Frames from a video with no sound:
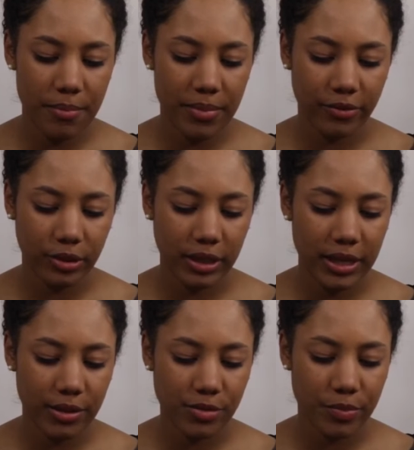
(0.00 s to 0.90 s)
Beverly
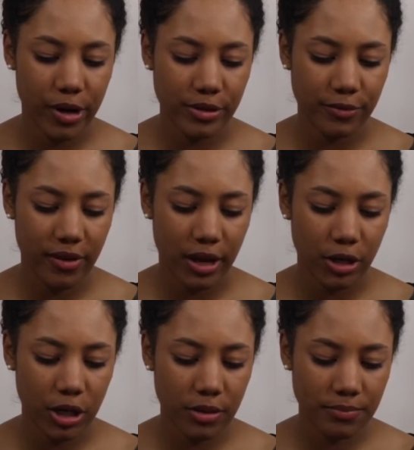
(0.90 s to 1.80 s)
Hills Brow
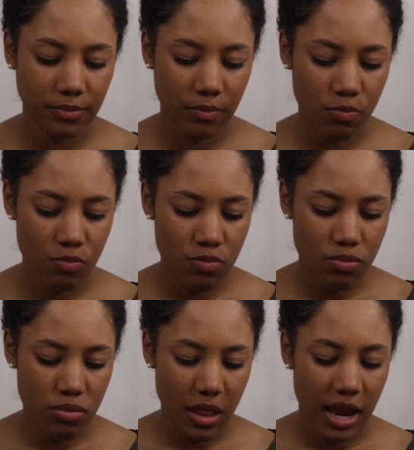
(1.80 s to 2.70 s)
Definer.
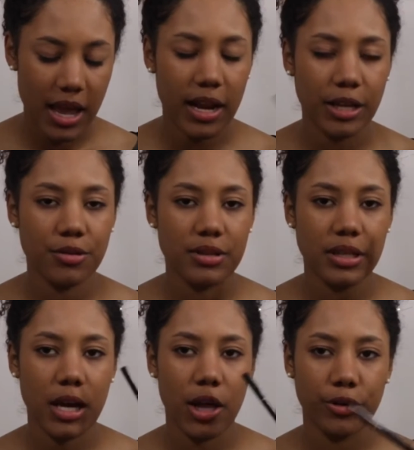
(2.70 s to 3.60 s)
And I use the
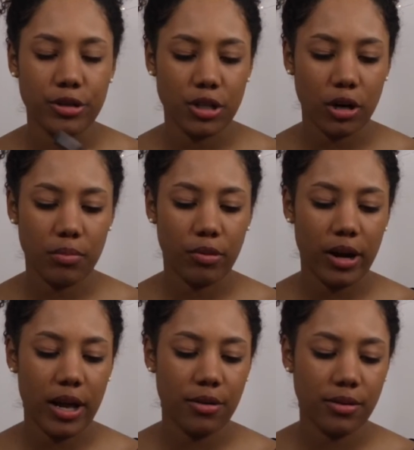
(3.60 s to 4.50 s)
color dark
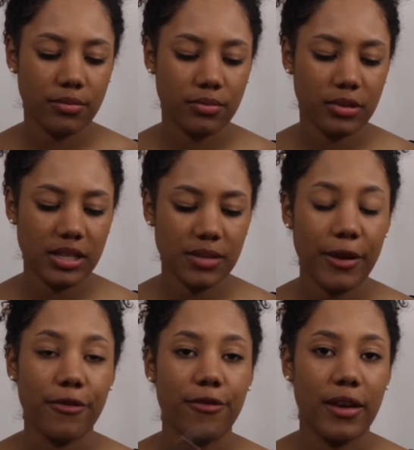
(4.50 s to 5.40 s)
brown. This is my
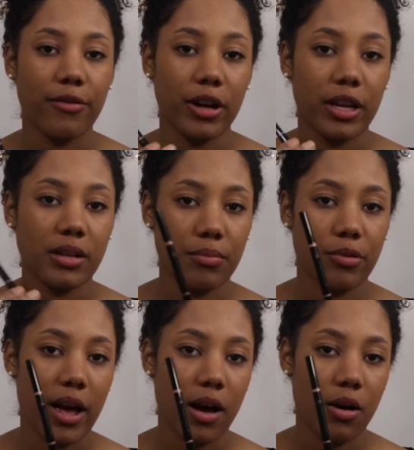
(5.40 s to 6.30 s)
favorite
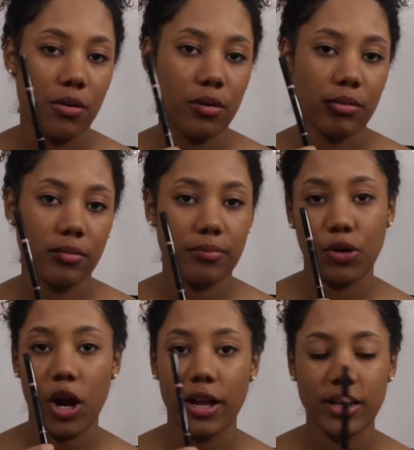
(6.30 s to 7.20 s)
brow
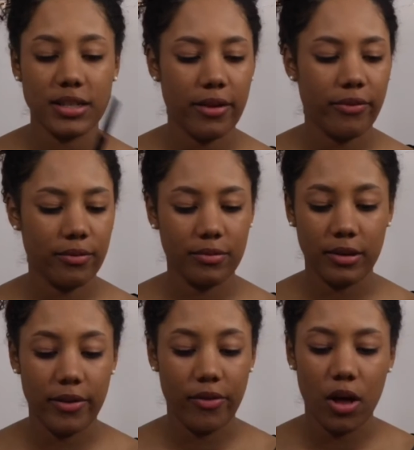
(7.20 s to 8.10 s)
product
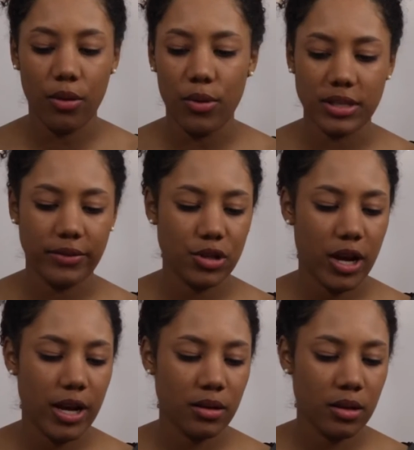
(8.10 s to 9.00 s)
of all the ones I've tried.